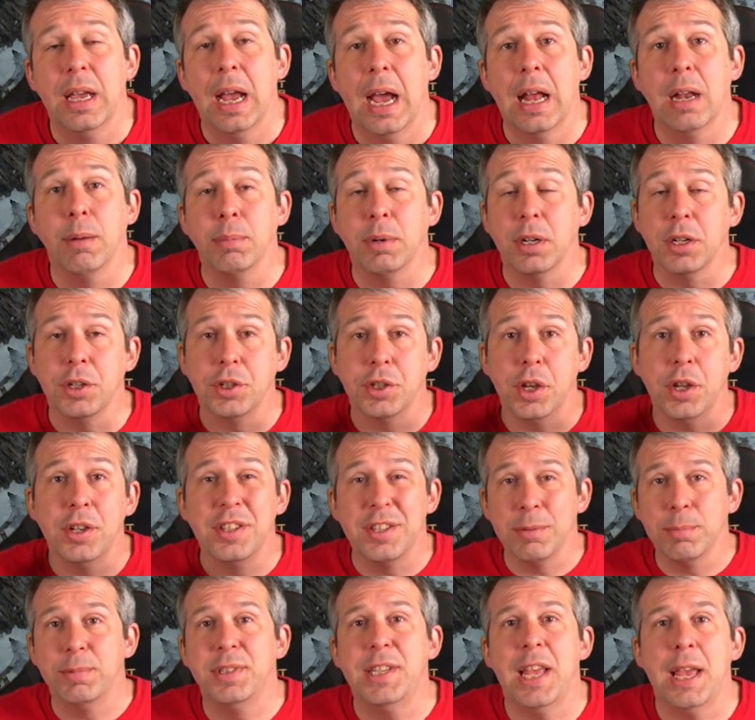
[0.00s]
And I'm going to show you
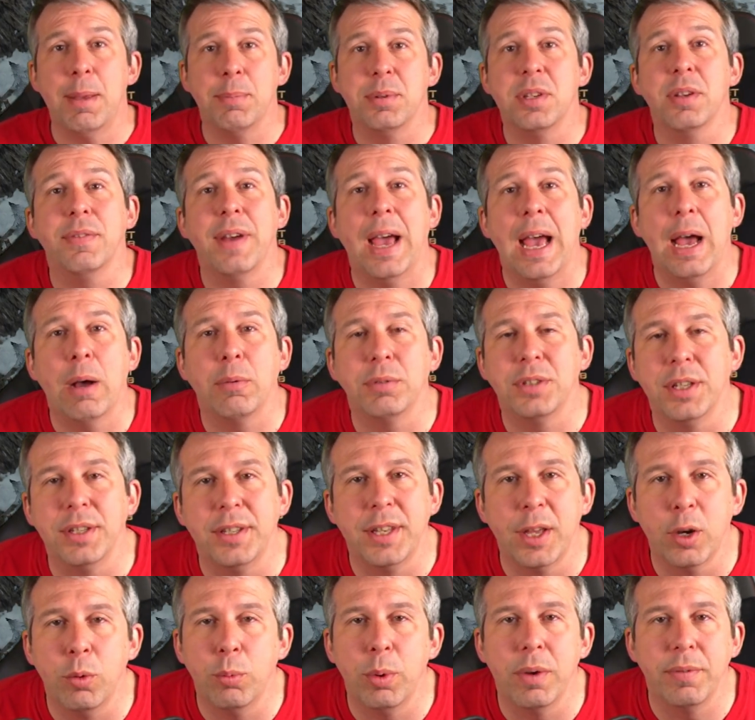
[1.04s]
some tips of how to
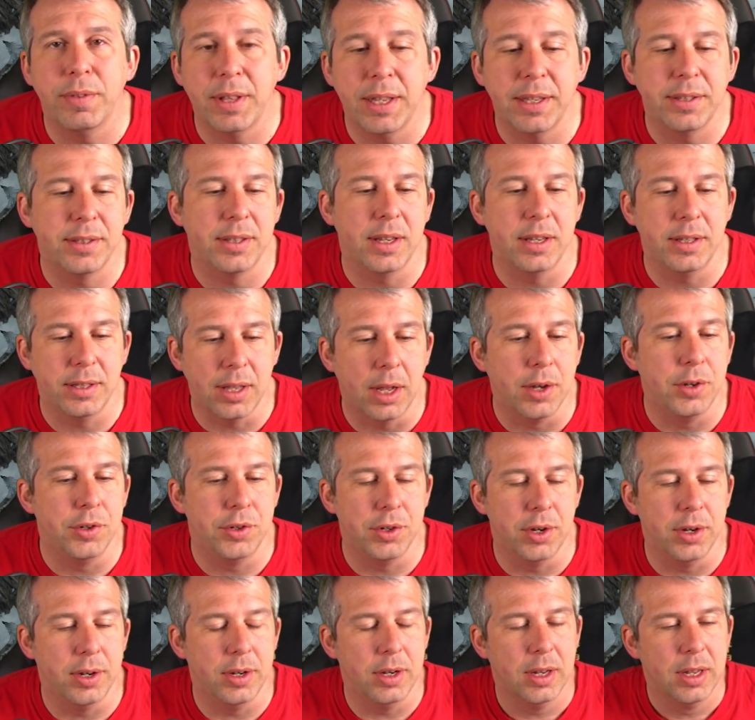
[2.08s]
deal with this
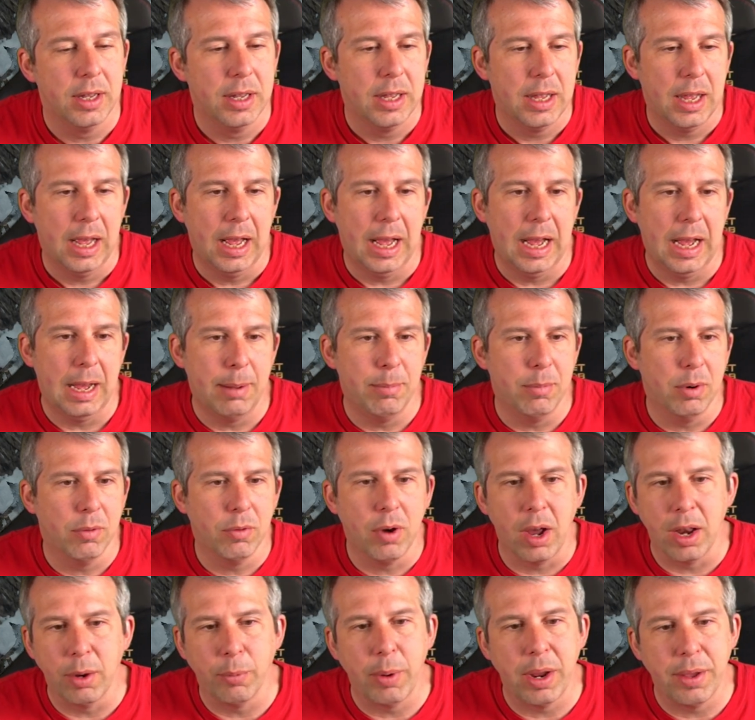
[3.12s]
dungeon
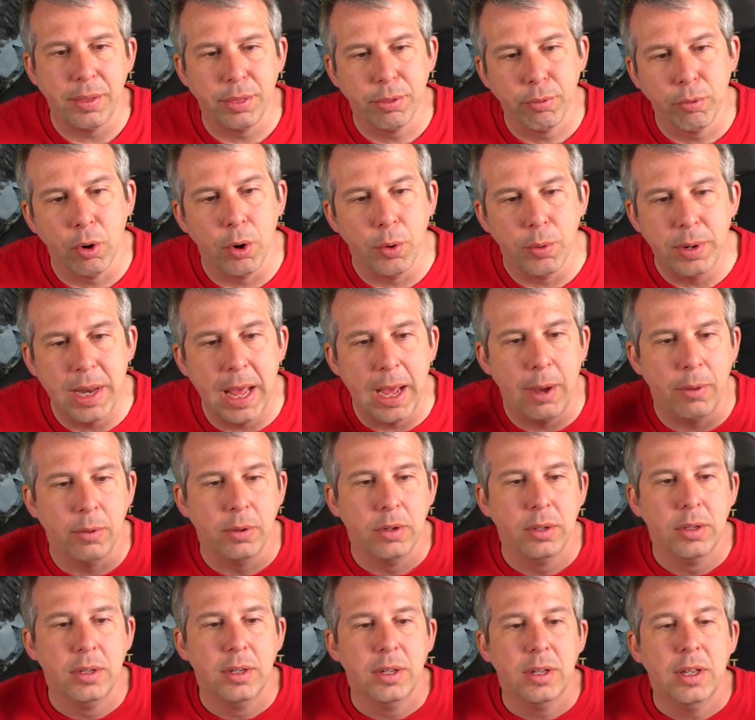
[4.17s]
right the way through. Now,
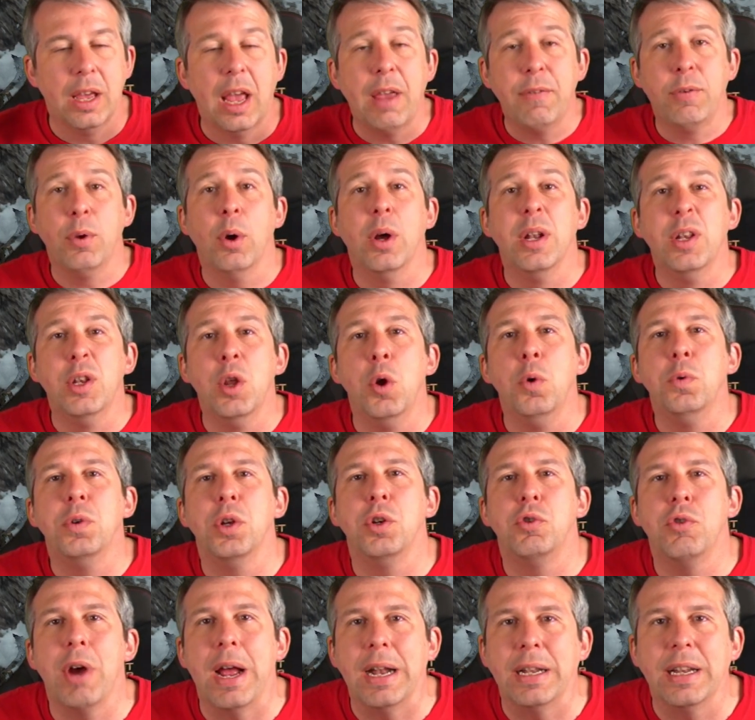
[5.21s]
if you are new to
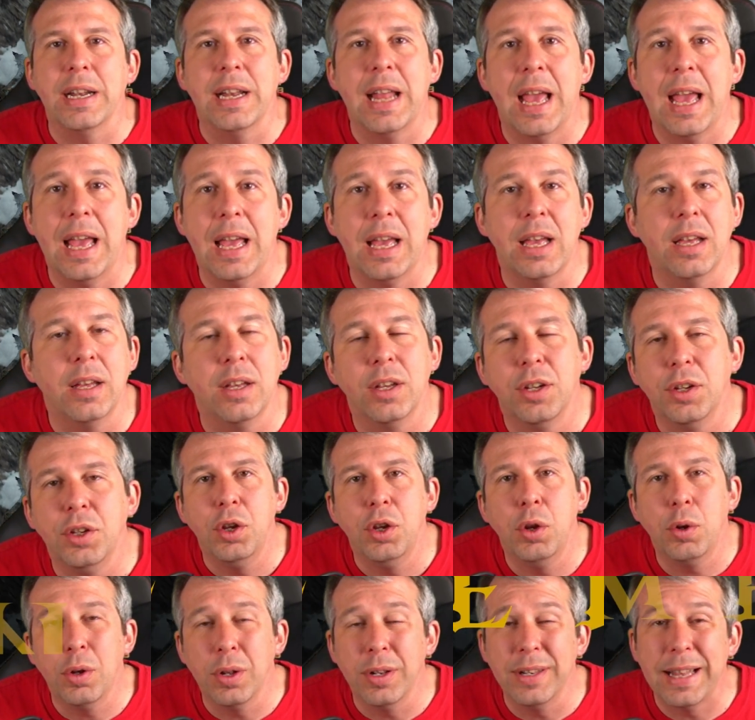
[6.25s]
Dragonheir,
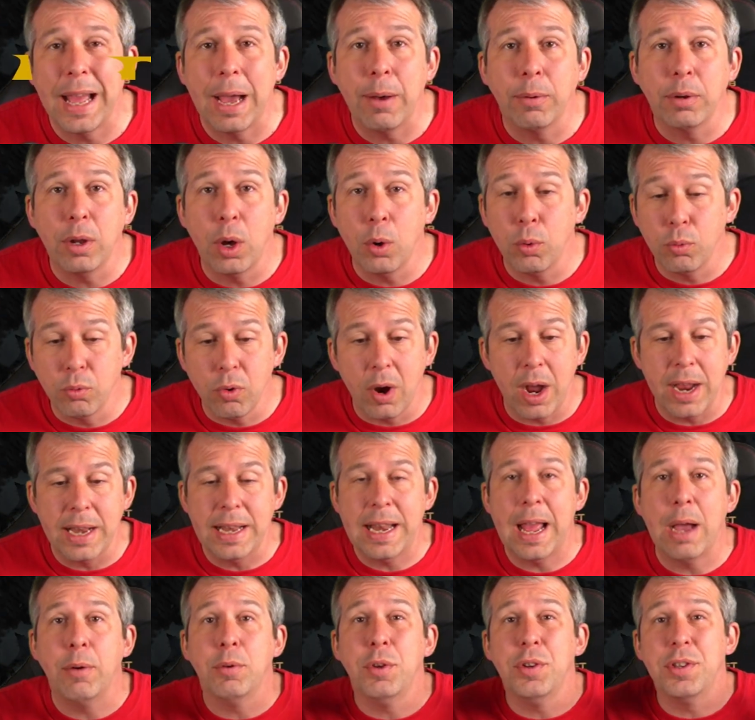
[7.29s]
you can download right
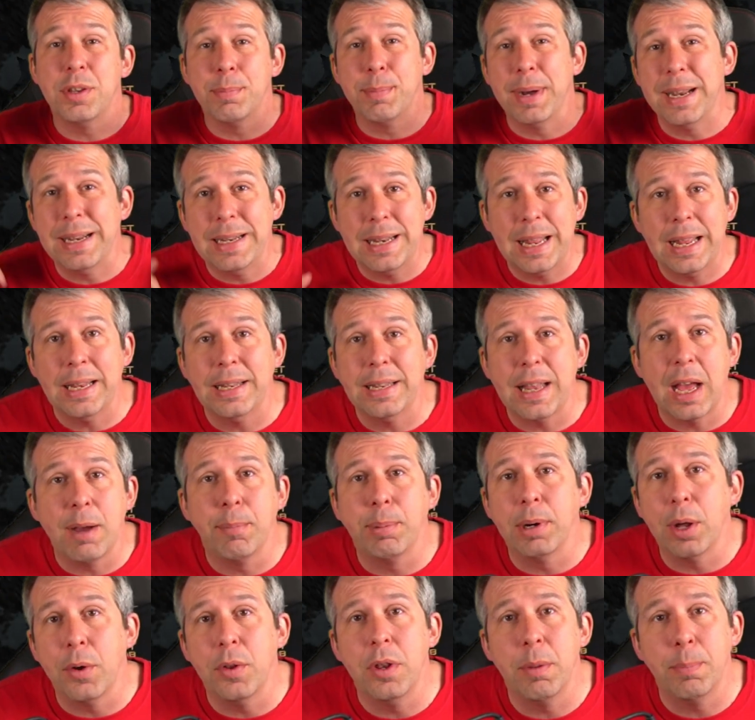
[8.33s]
now using my link down
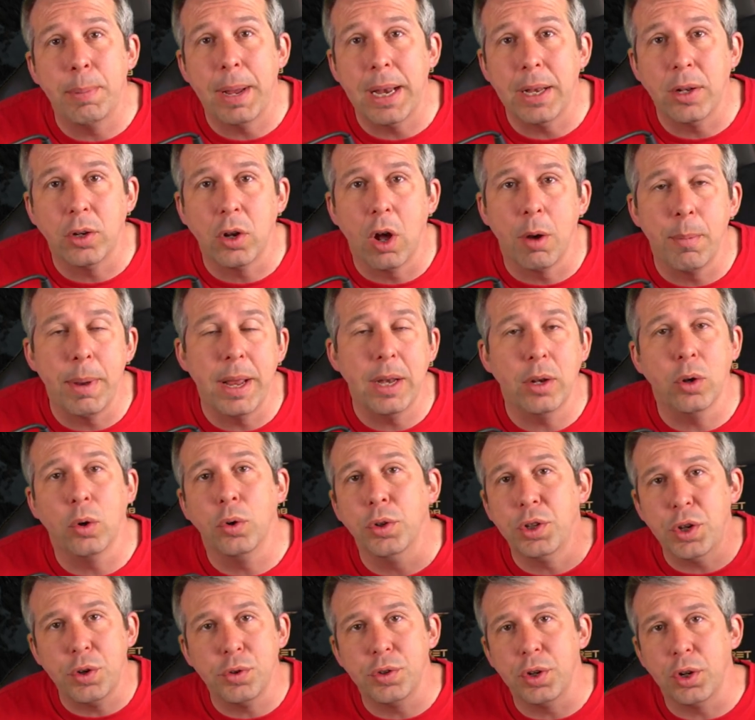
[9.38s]
below in the pinned comment
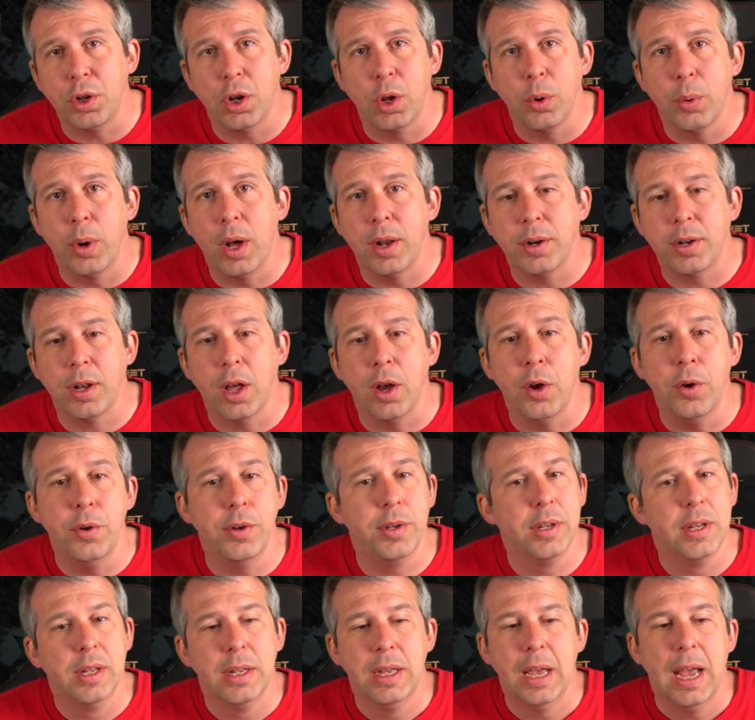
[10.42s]
or use a QR code.